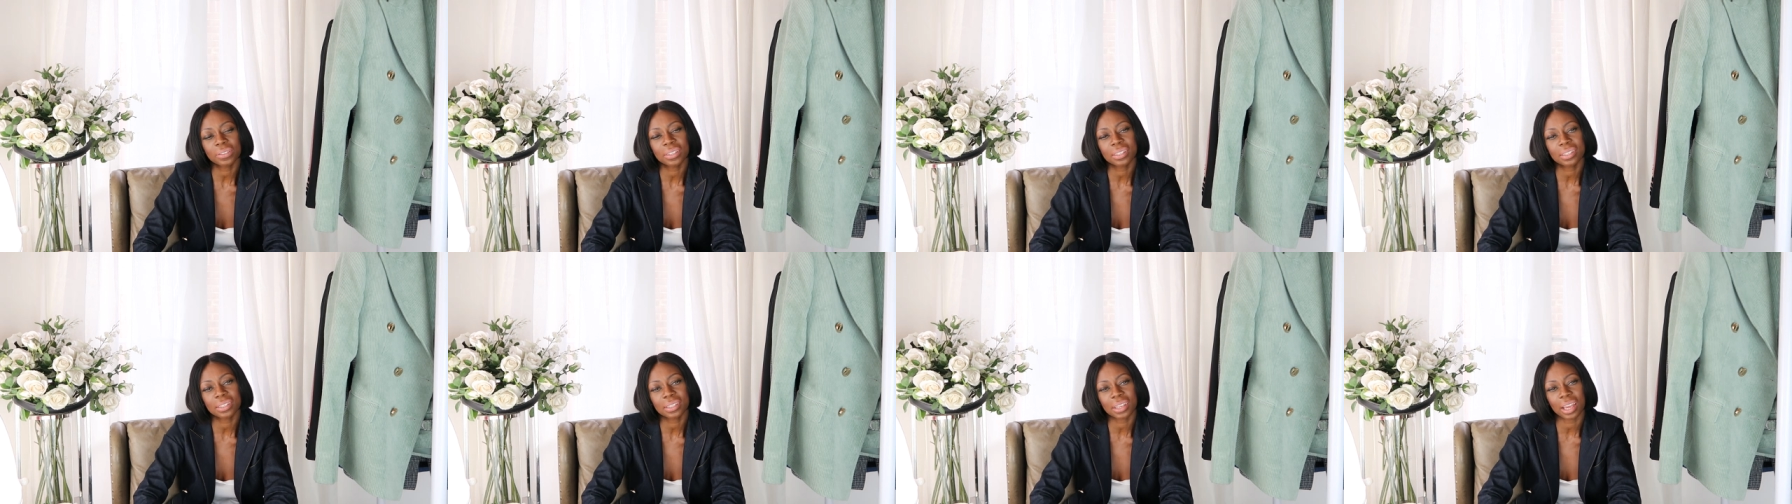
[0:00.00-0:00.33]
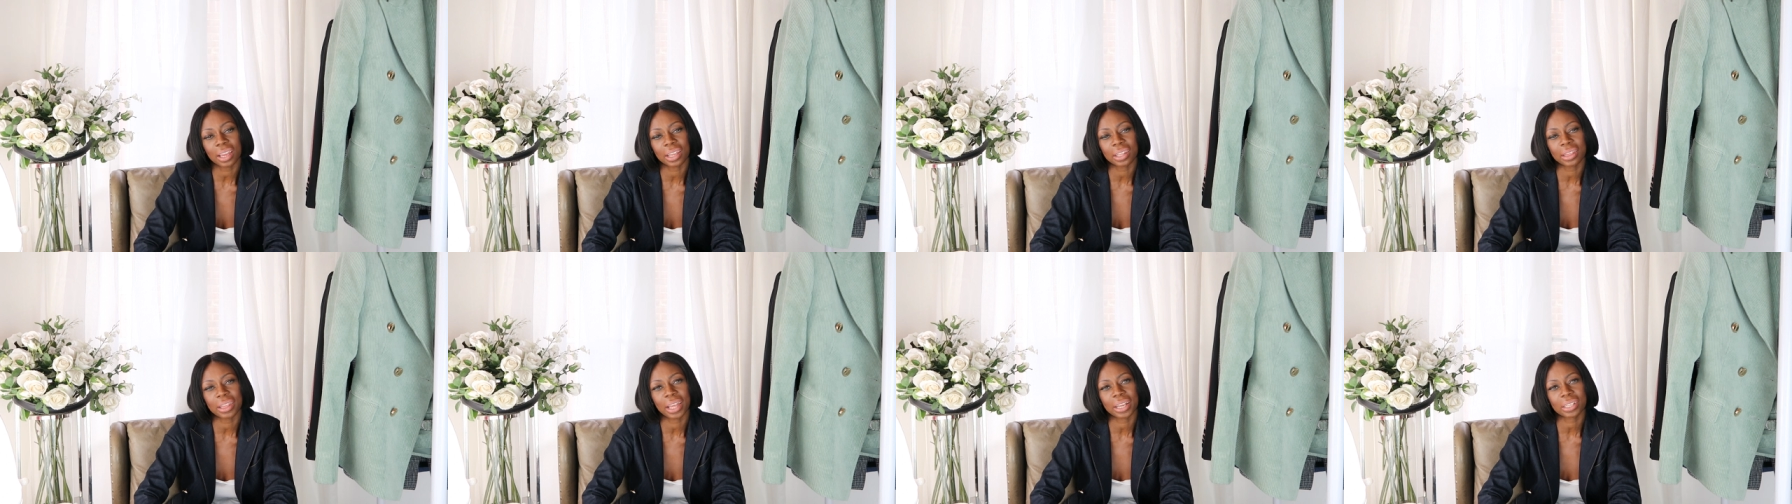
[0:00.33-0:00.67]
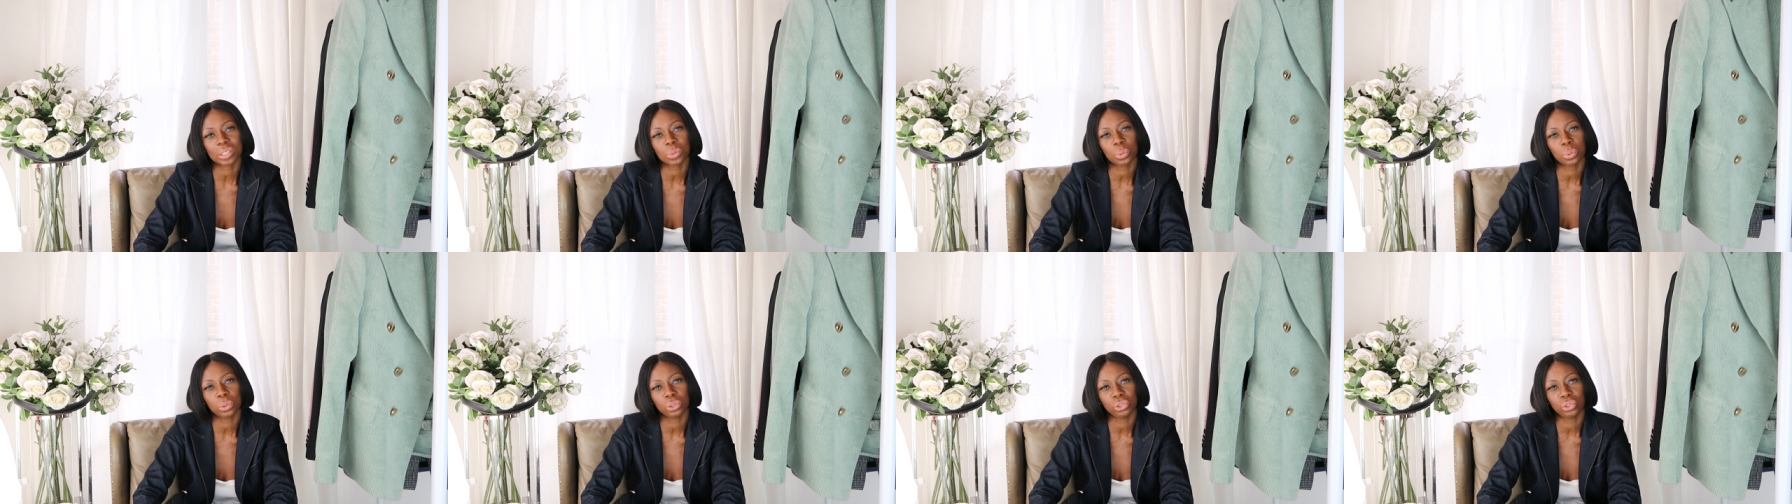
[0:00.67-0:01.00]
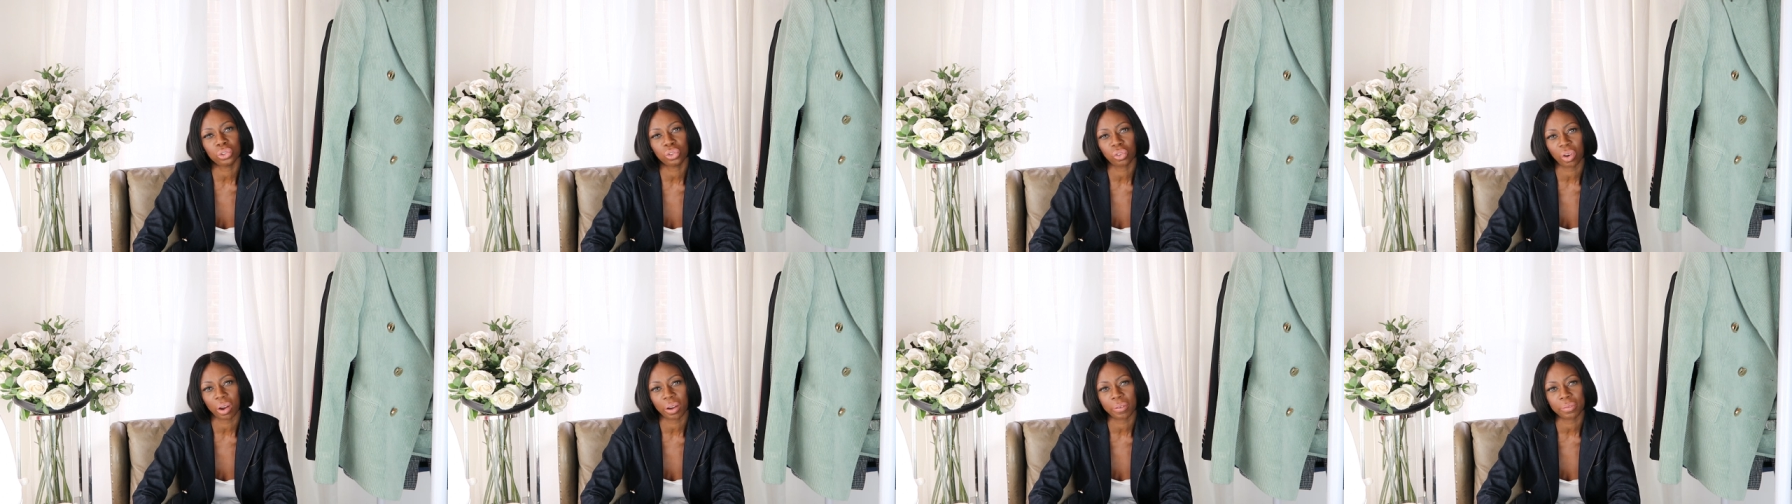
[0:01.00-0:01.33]
to say that's what
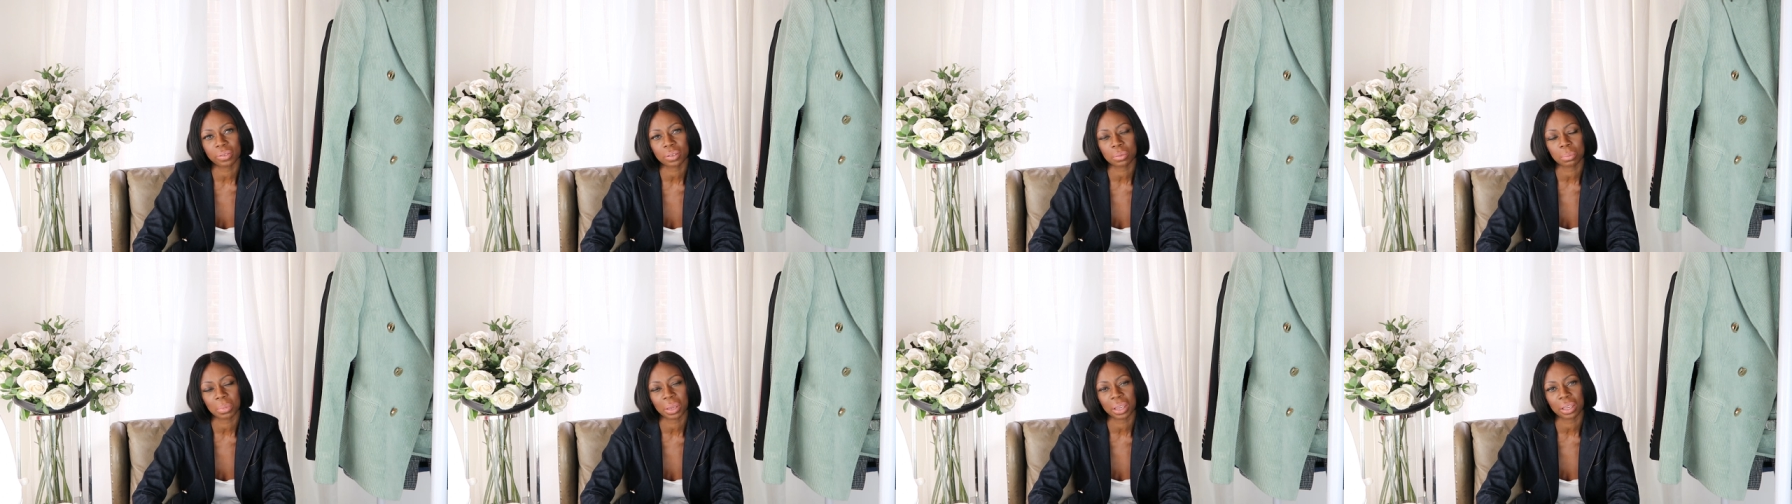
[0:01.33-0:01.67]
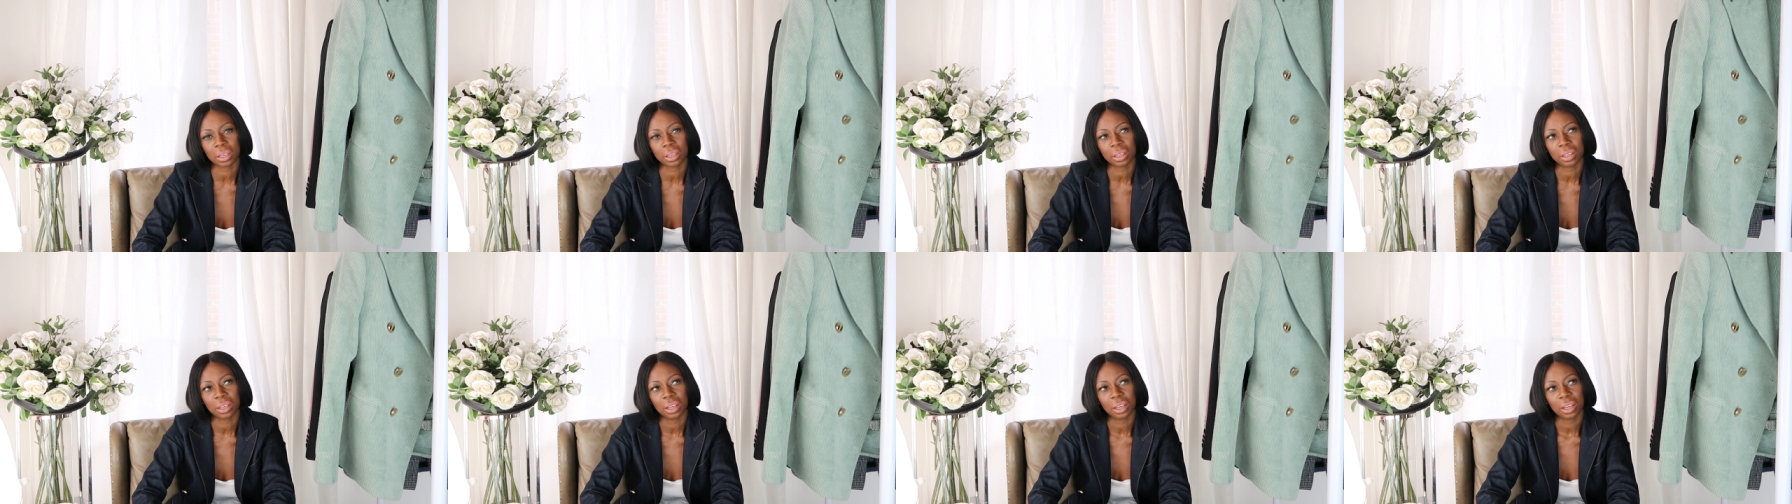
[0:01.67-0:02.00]
drives me.